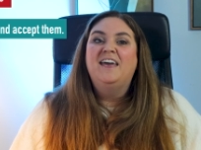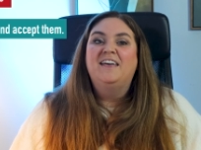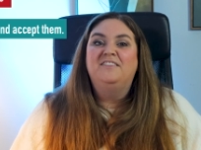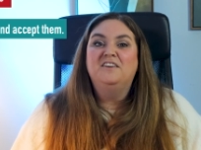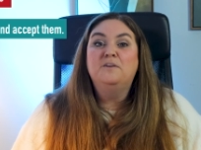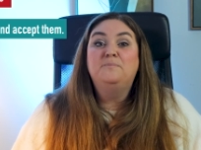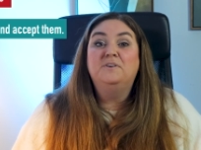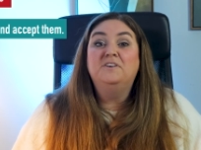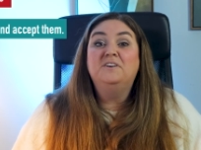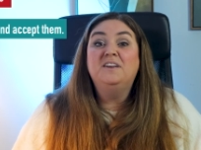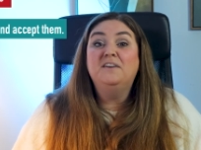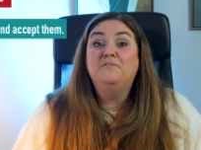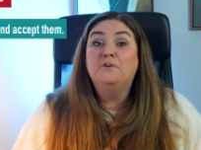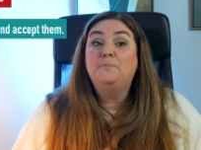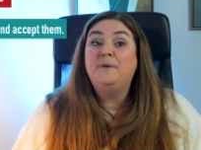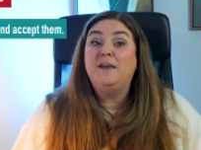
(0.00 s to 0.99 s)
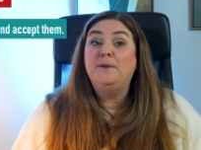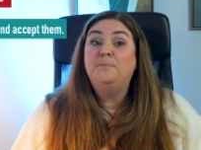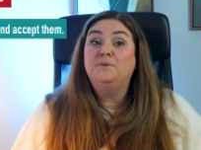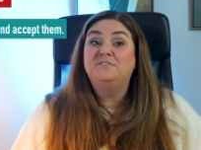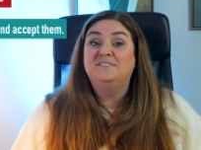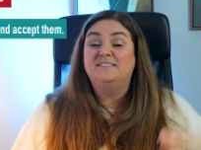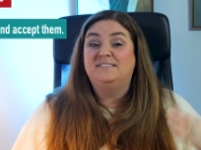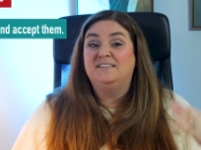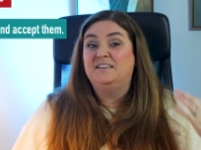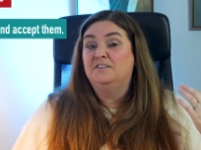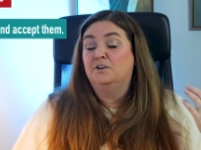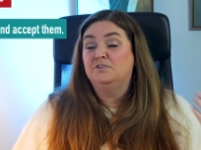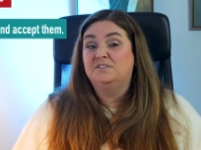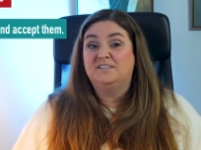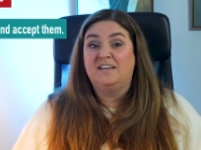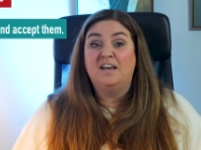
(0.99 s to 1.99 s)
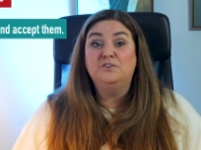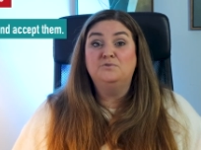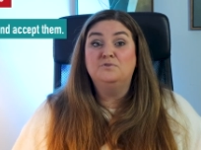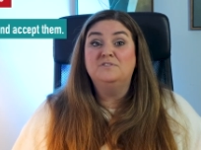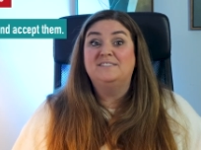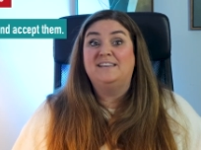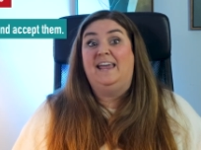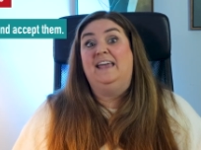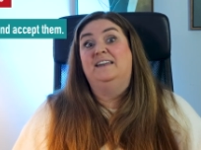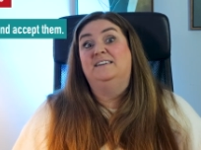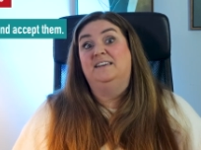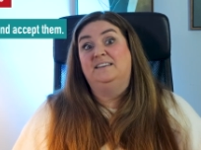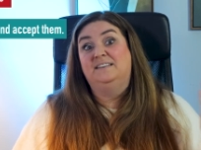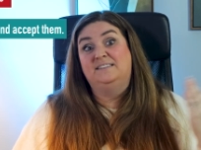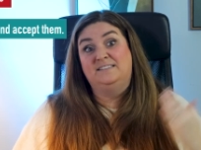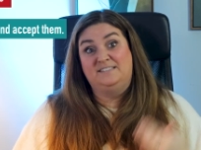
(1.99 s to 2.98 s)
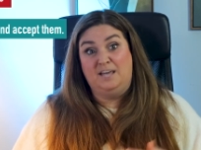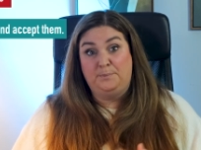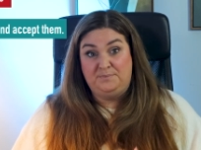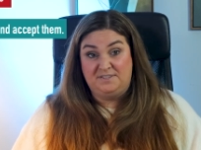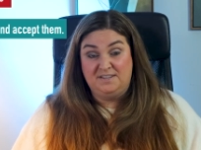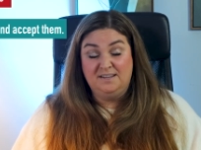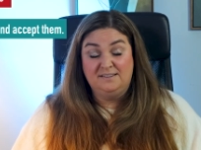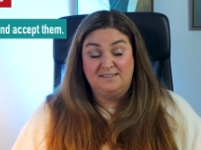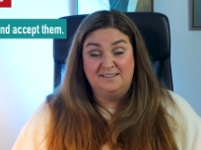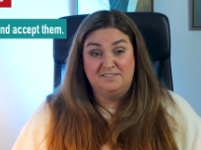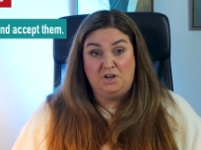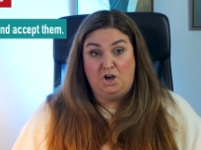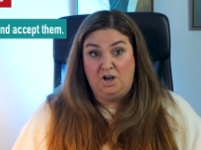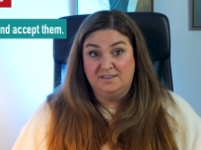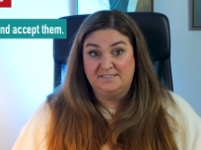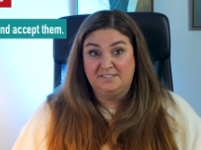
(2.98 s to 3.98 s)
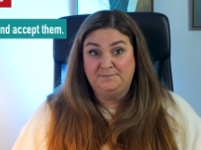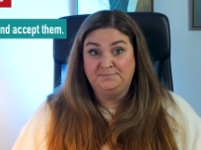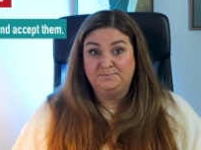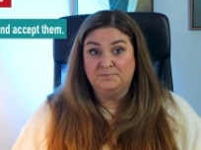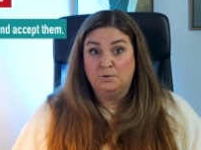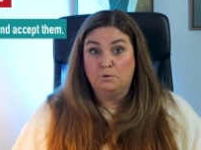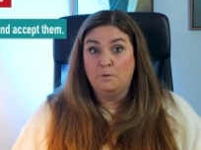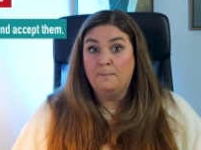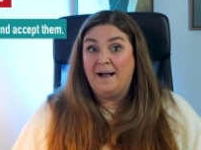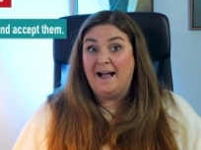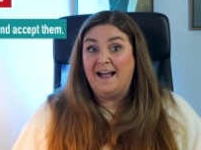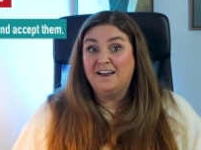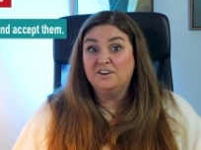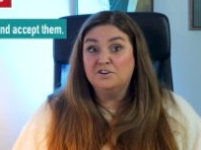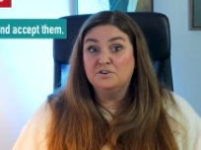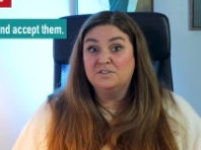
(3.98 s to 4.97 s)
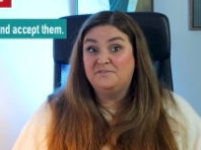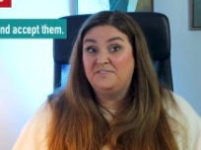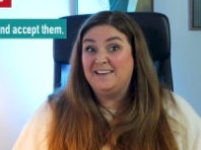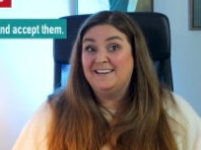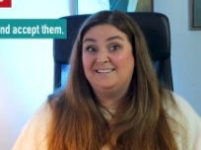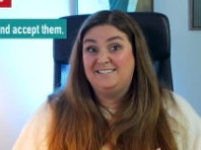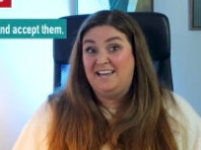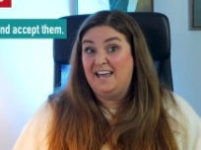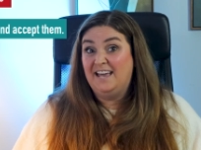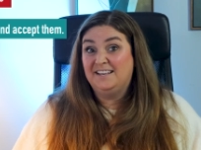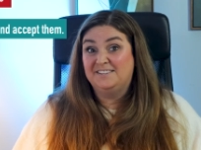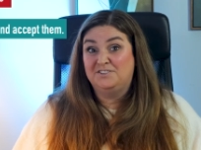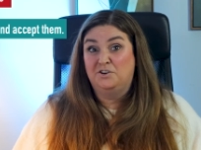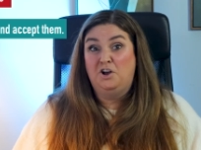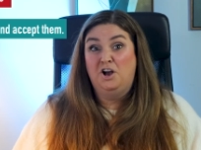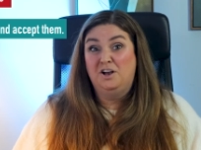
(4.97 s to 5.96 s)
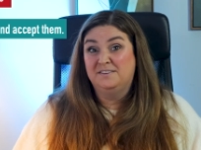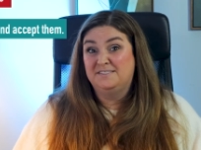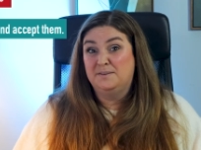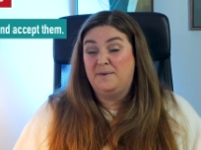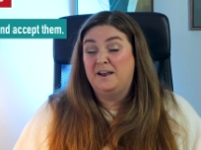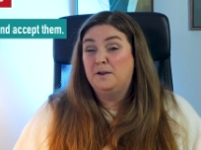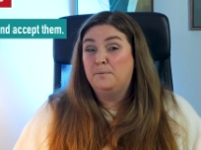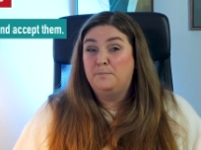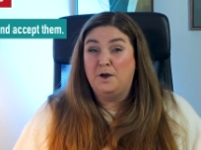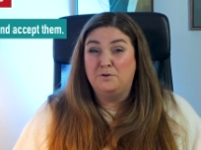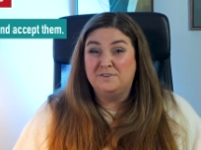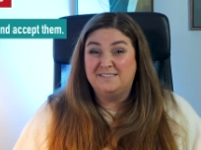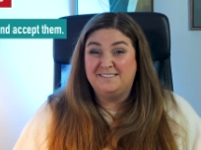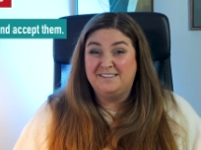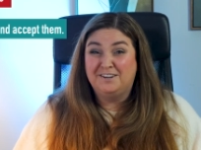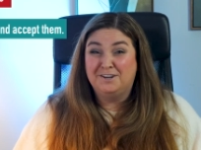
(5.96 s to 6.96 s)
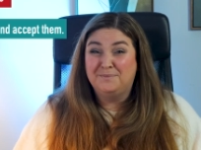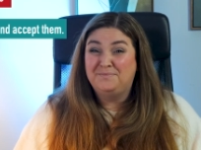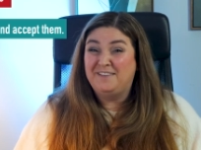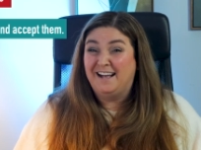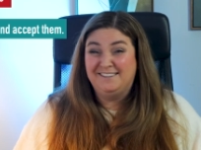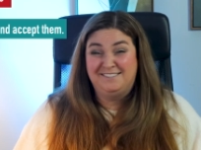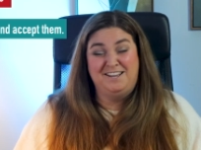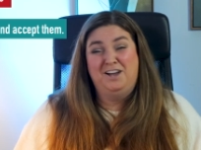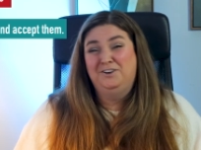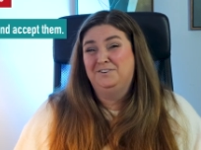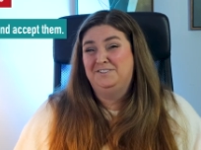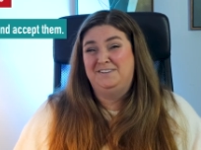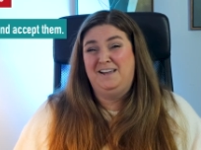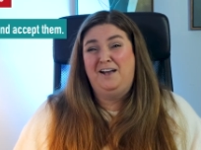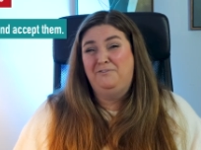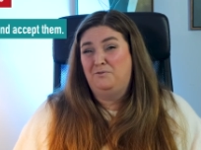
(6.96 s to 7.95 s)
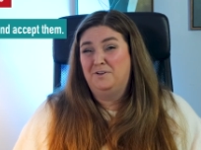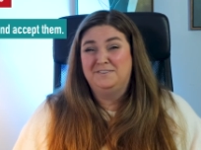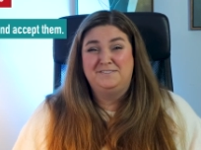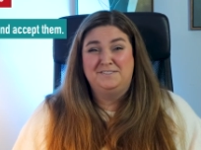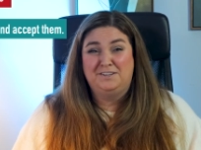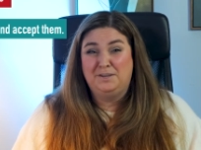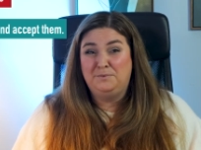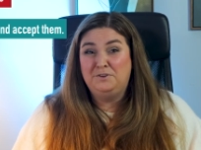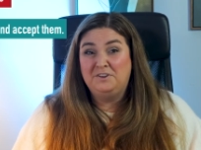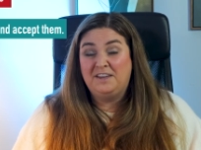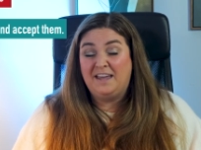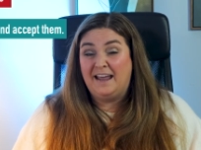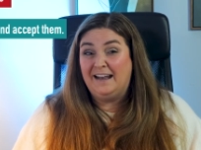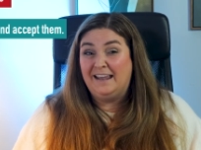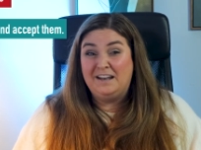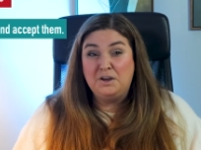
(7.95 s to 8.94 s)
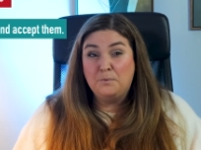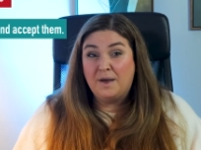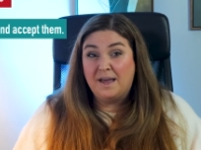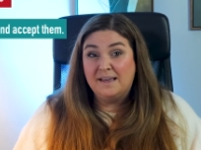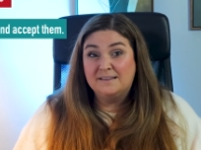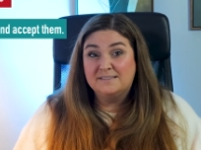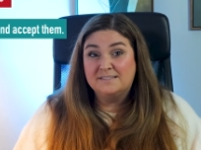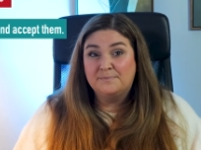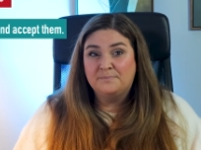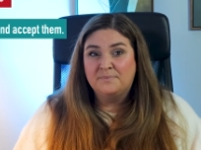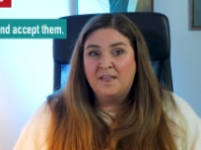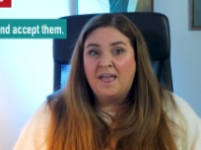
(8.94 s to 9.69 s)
The ability for people to see their schedules and accept it is awesome. Reminders via text are awesome and a bonus here. That's how your staff wants to communicate anyways.